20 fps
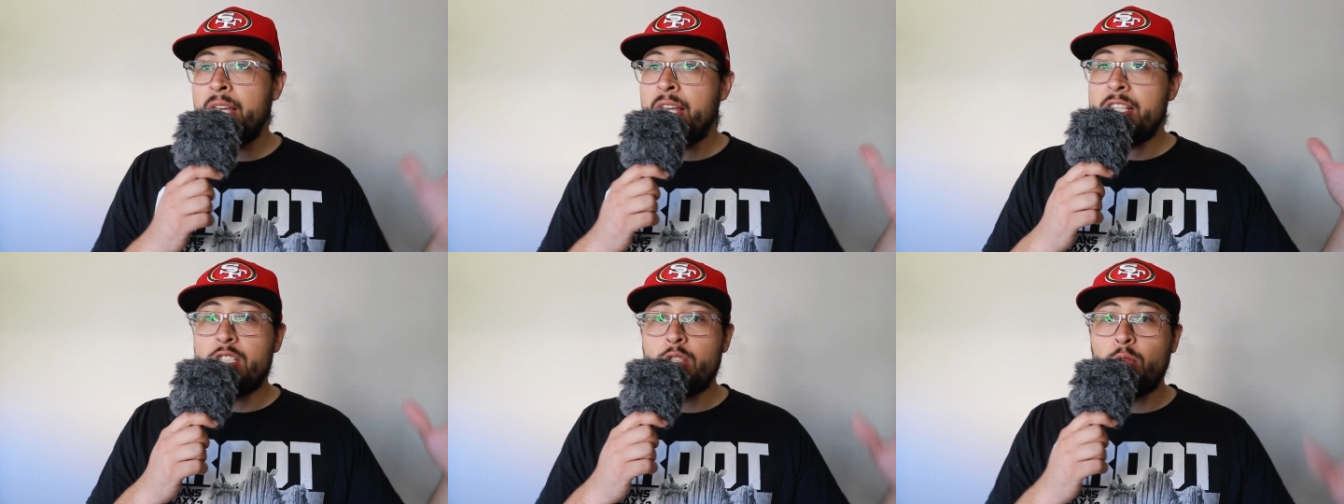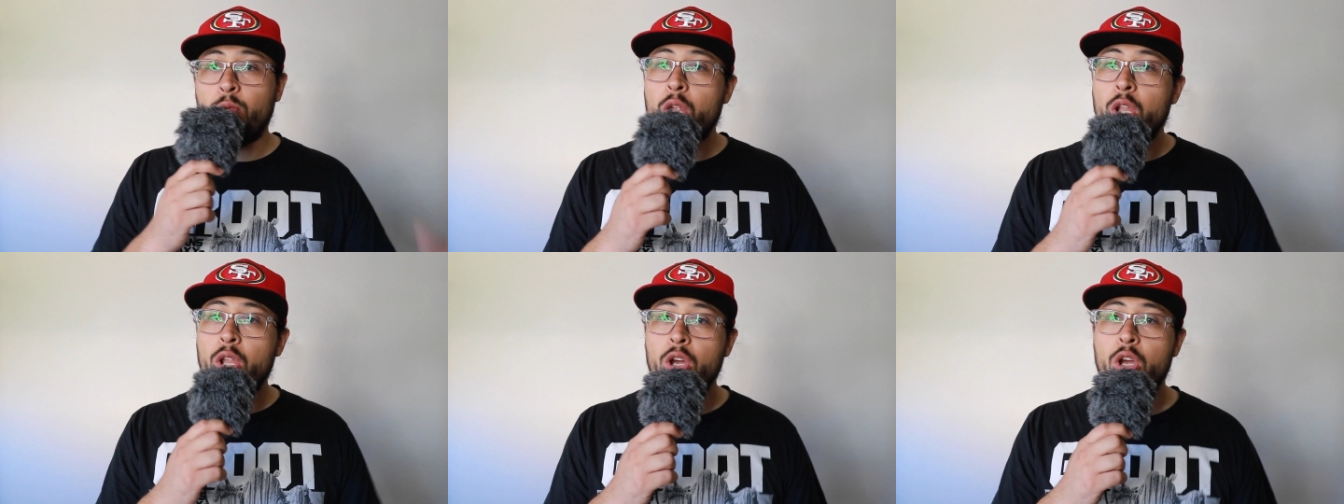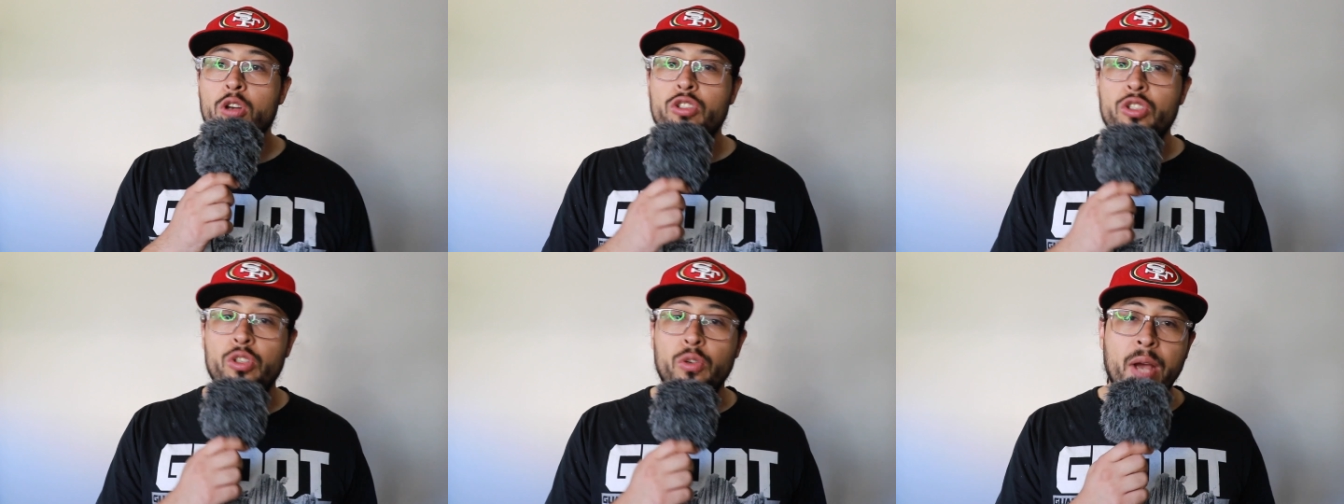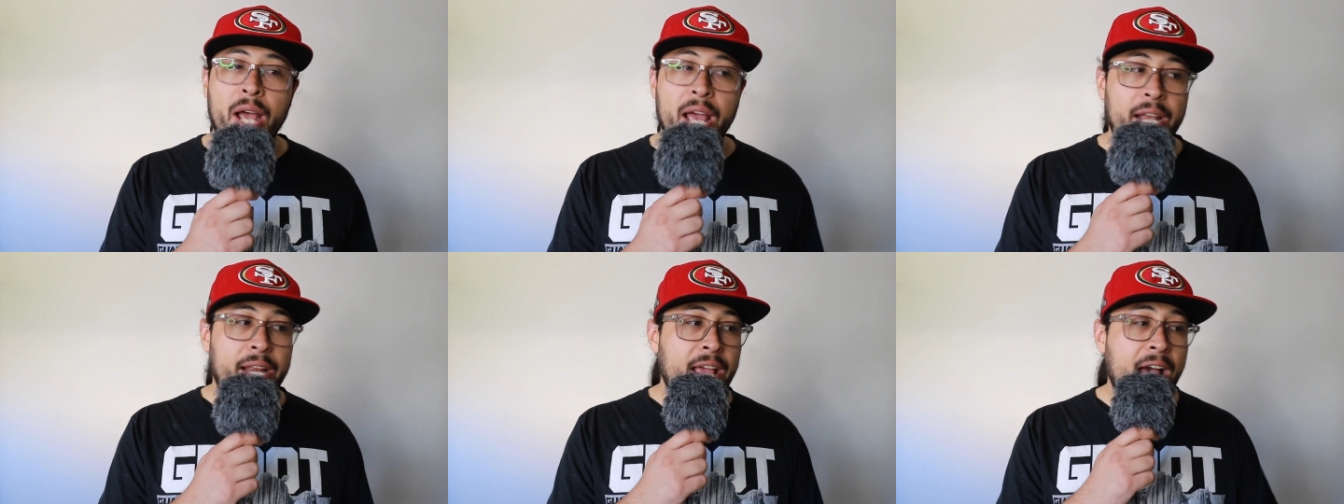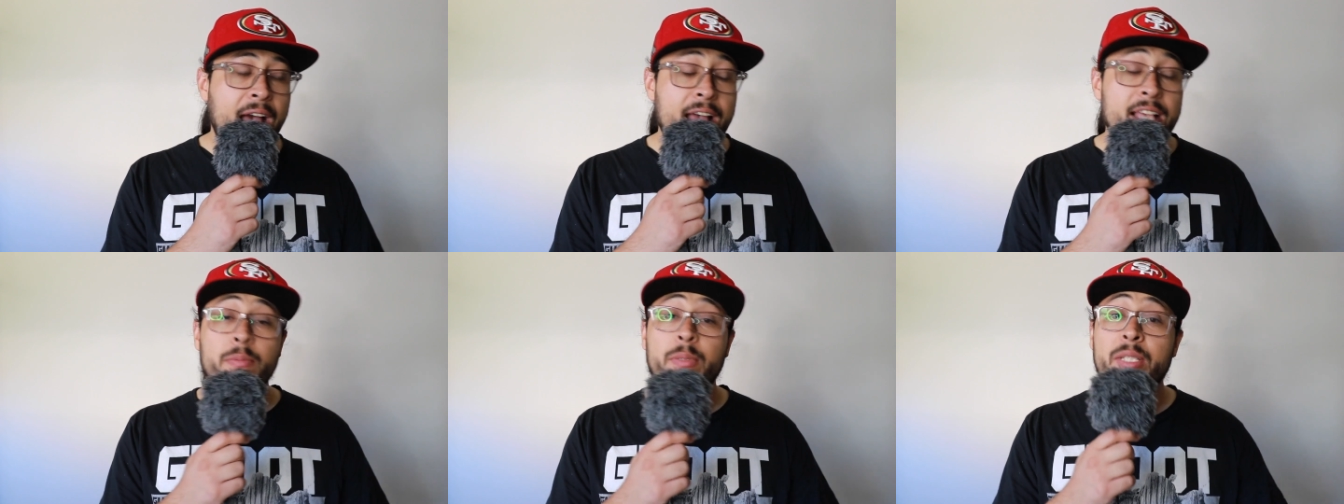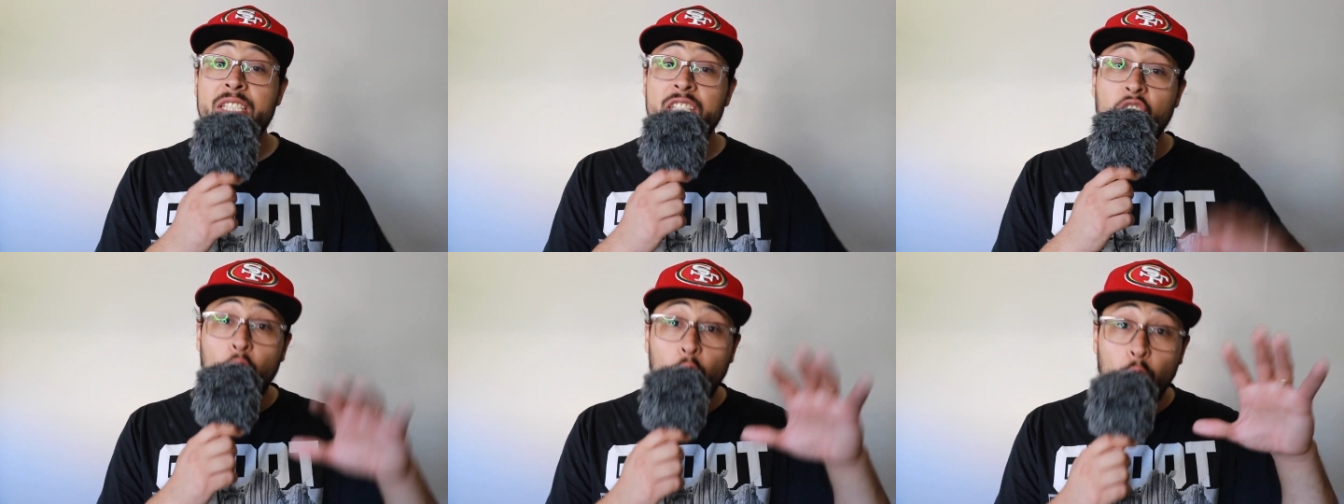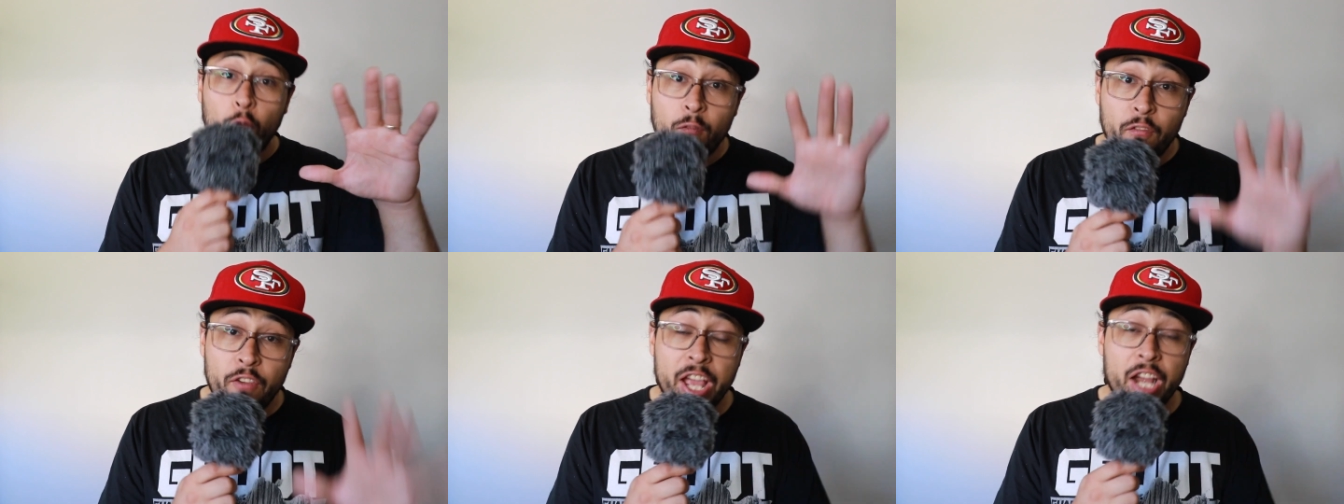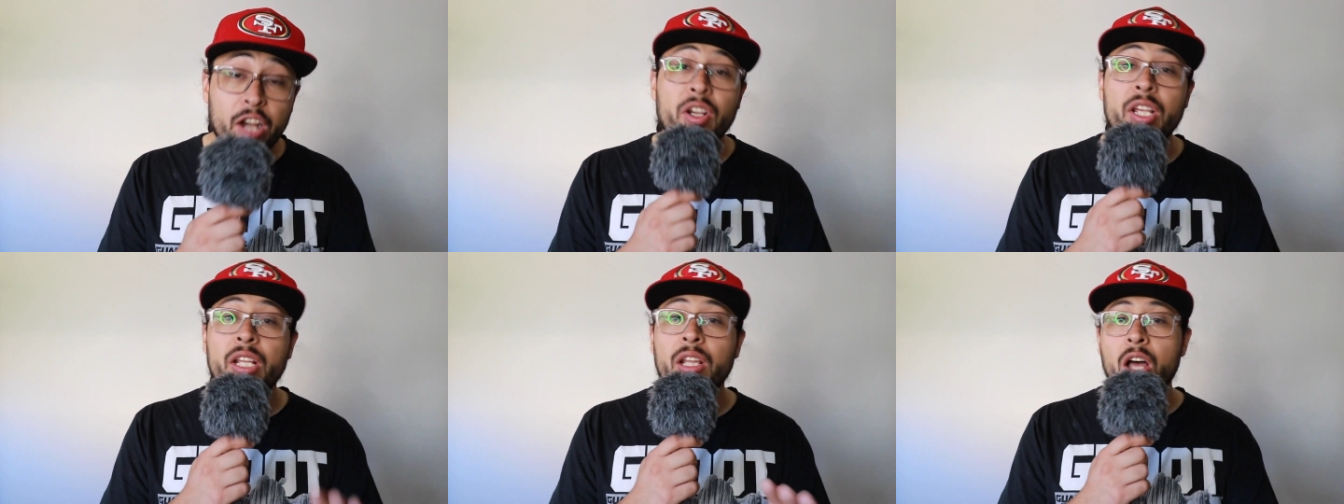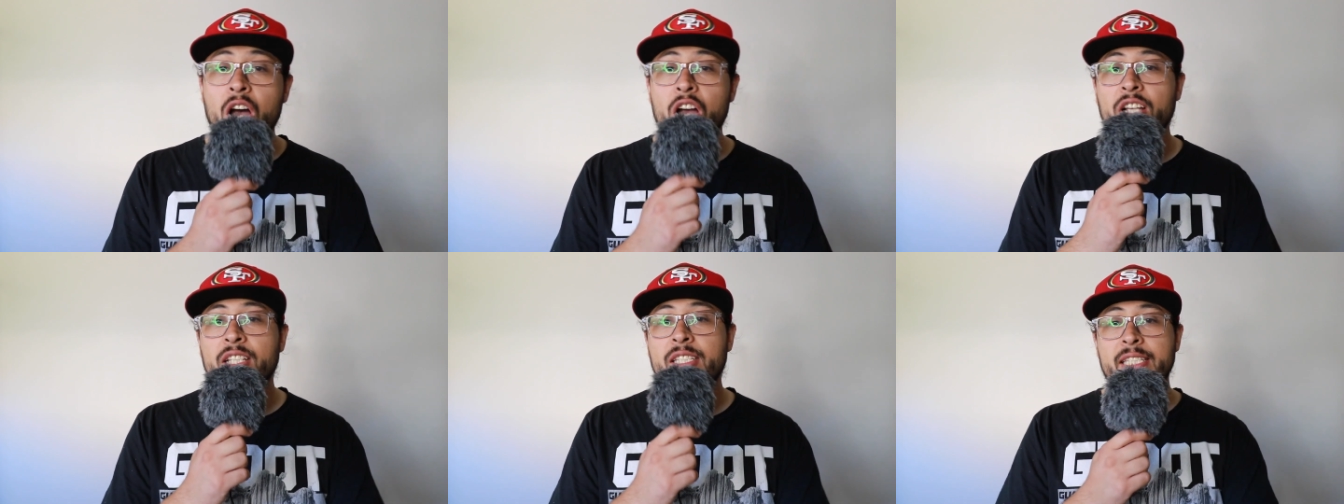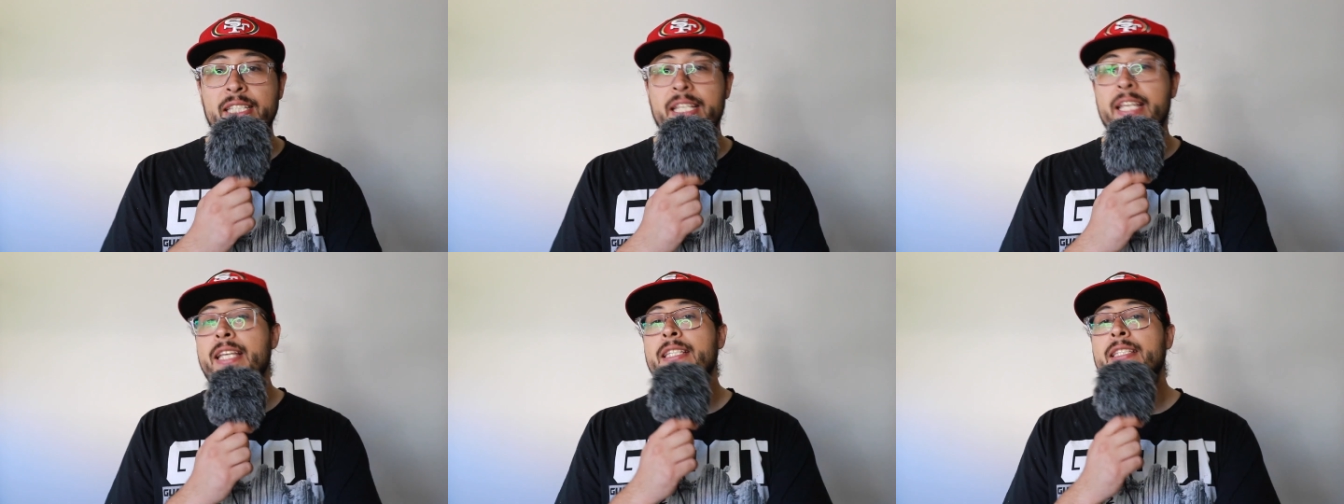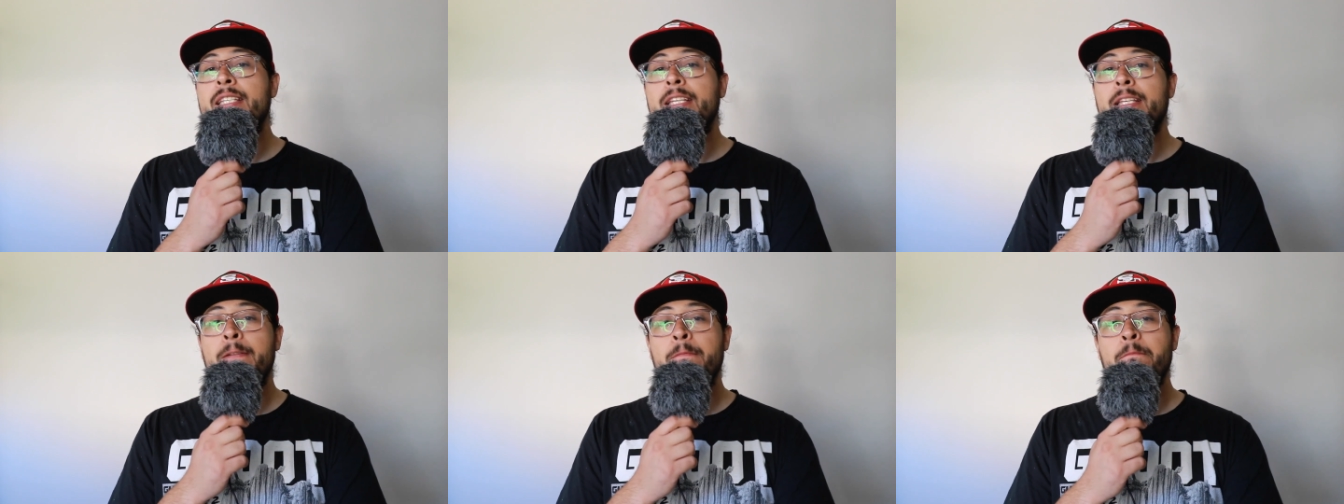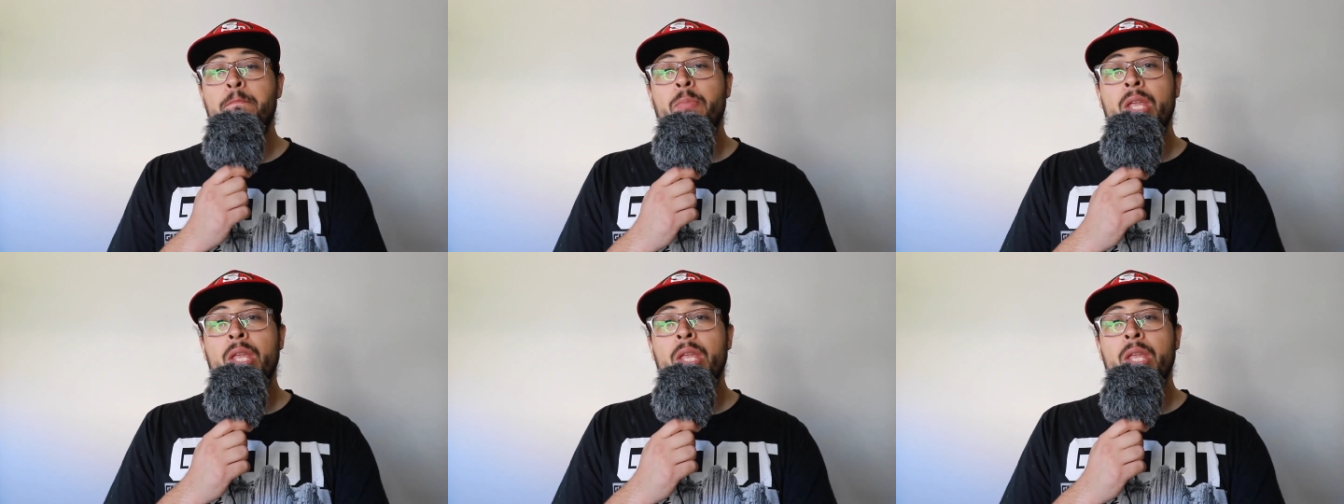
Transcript: It's a roller coaster ride, guys, but it's a very long season.